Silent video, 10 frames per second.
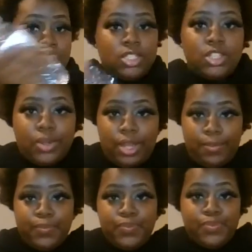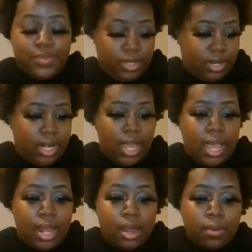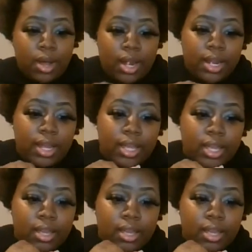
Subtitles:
So yeah, we're gonna add our water in.